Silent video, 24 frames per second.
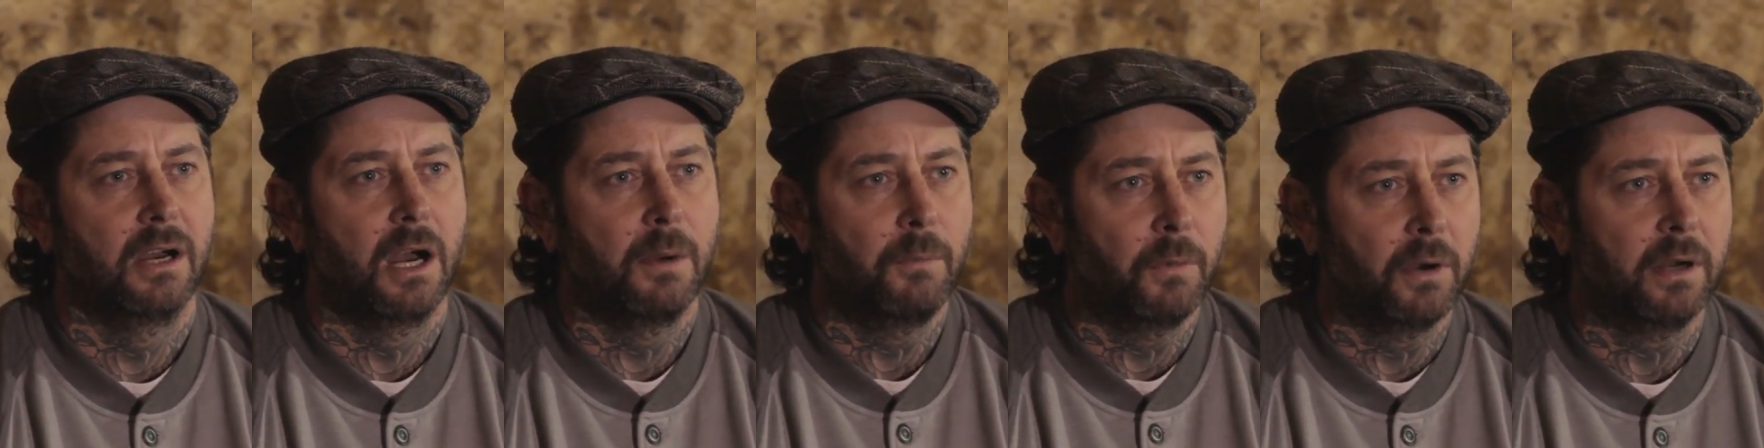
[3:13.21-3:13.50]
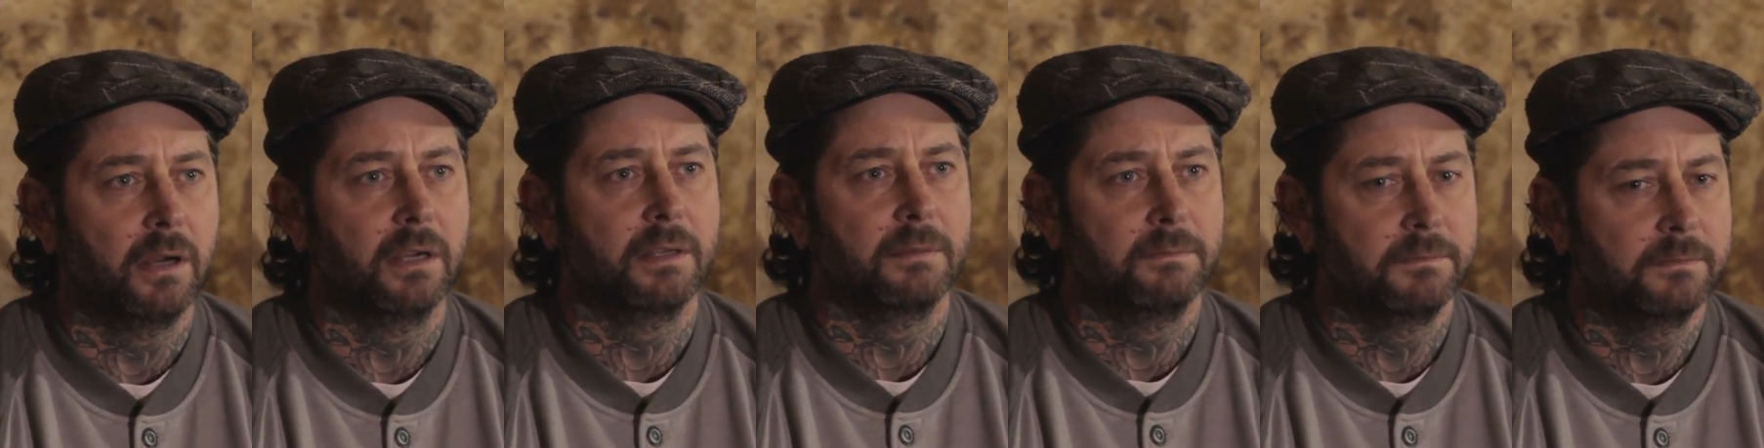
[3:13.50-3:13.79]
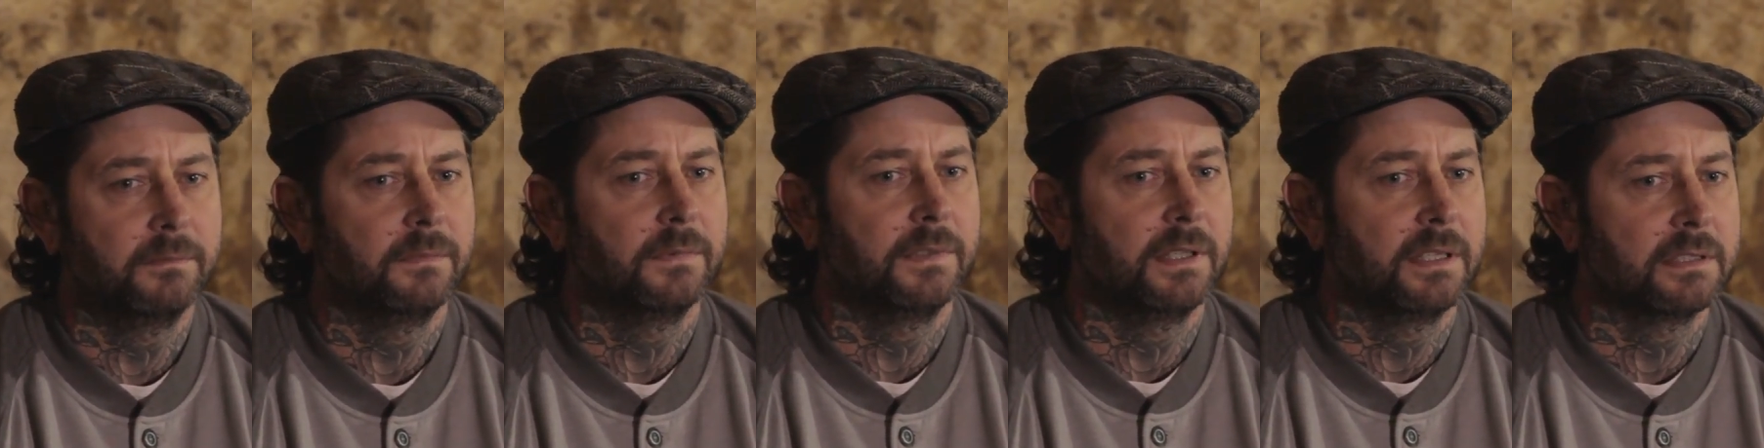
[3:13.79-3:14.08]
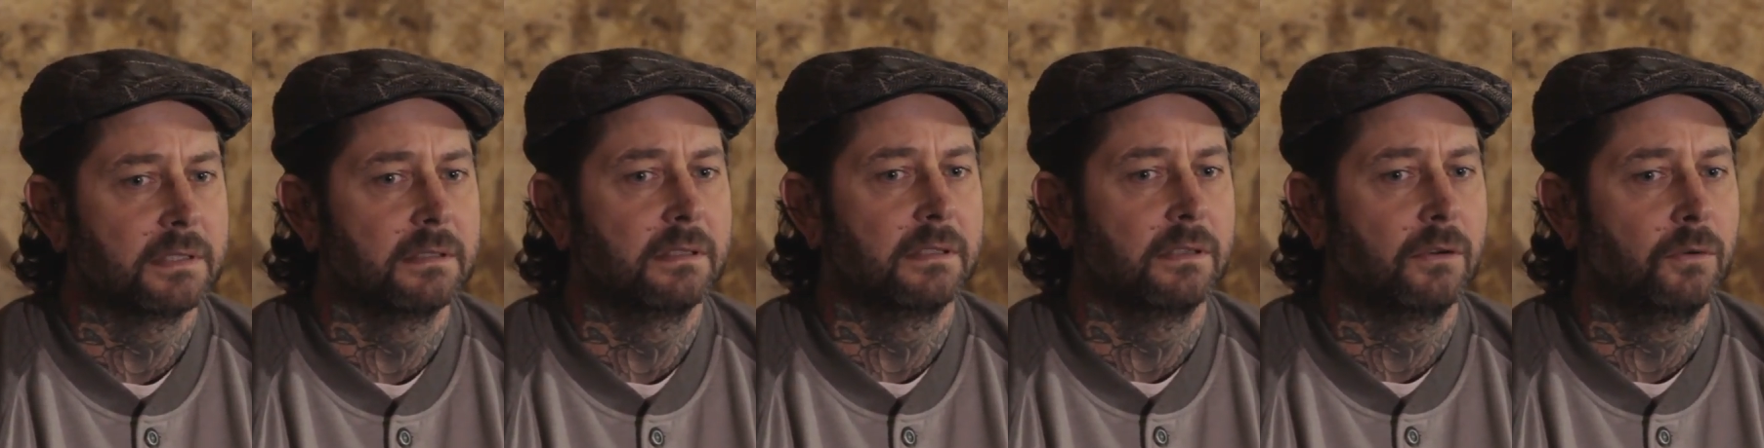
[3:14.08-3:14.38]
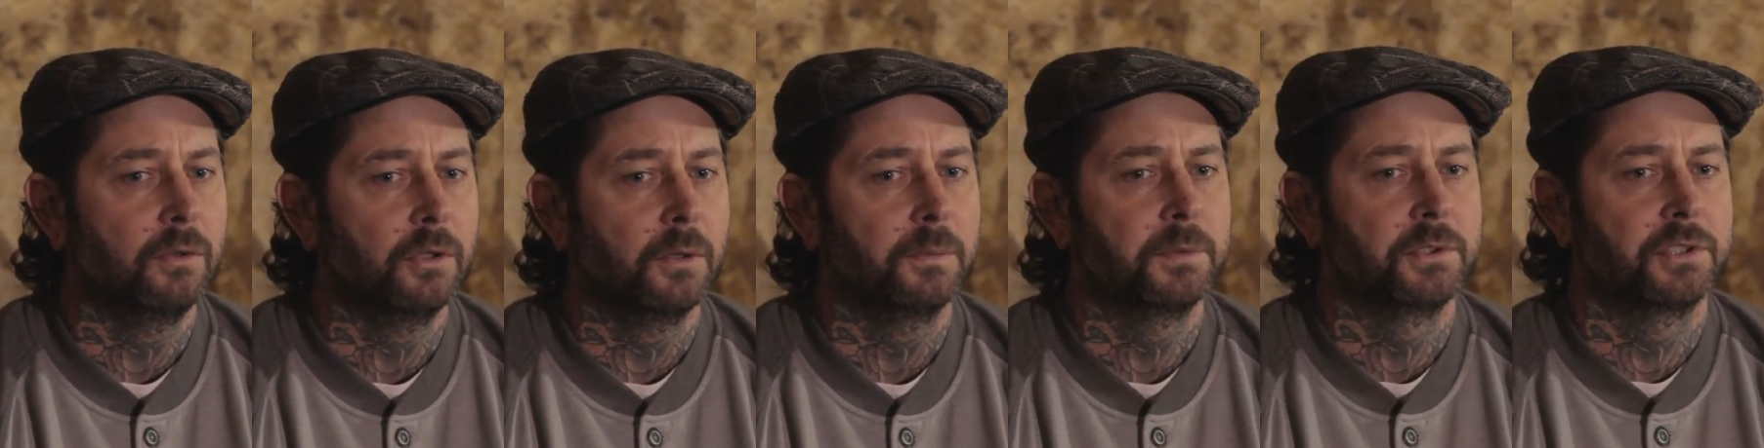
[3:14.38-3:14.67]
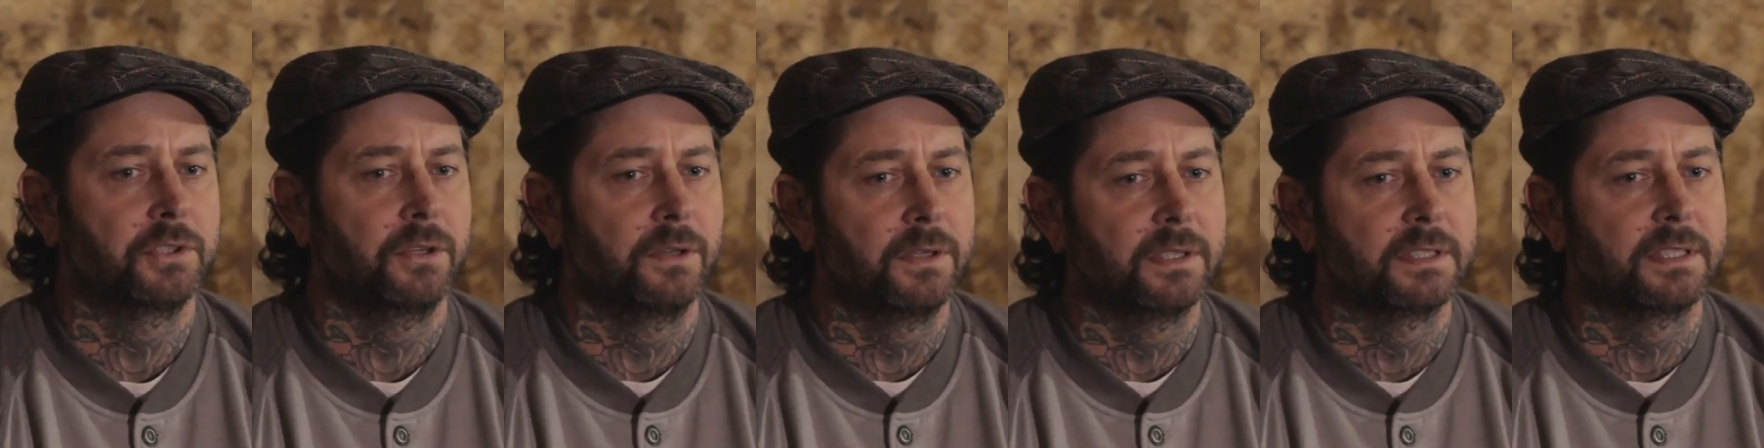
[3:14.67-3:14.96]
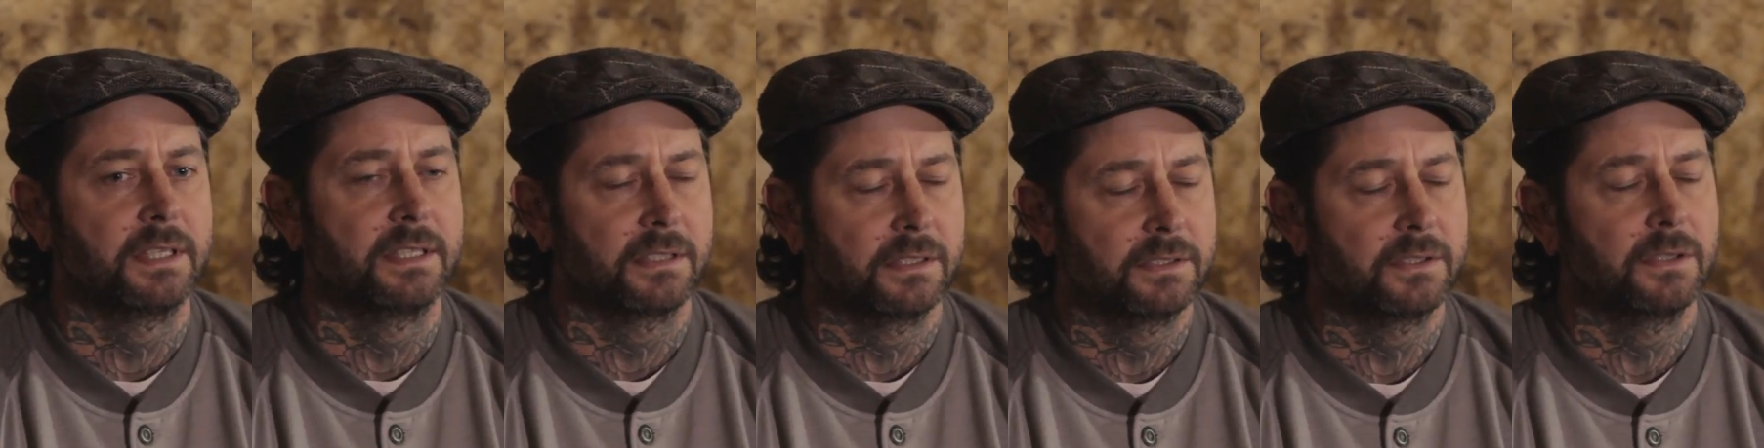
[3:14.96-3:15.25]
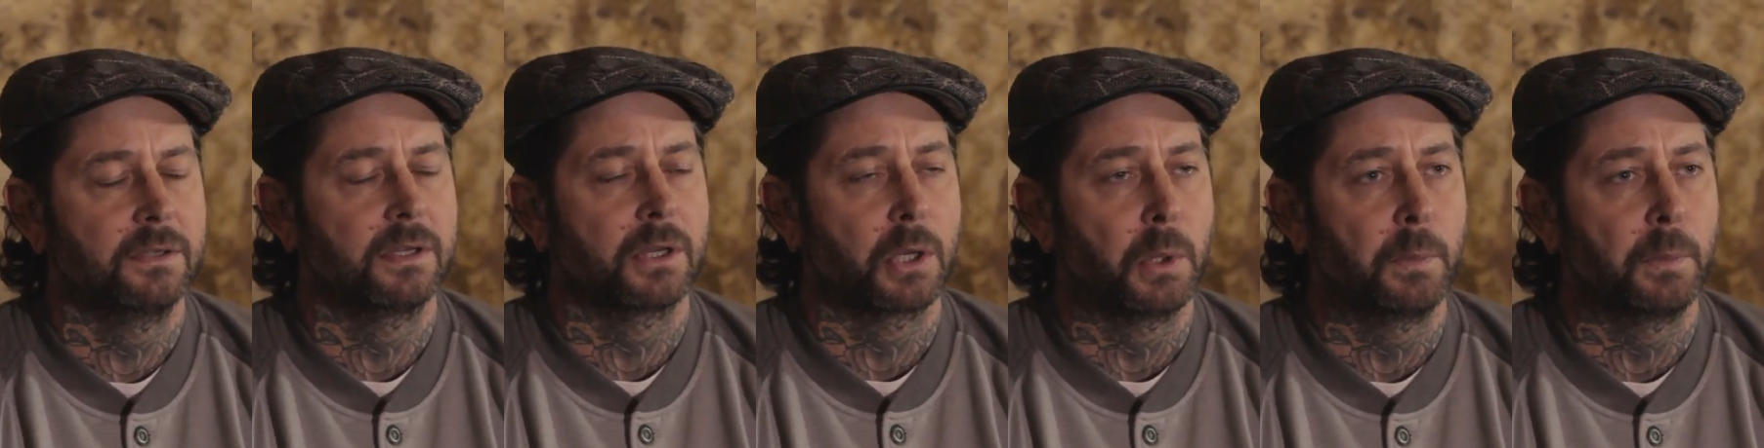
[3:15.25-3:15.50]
I might, on opportunities I do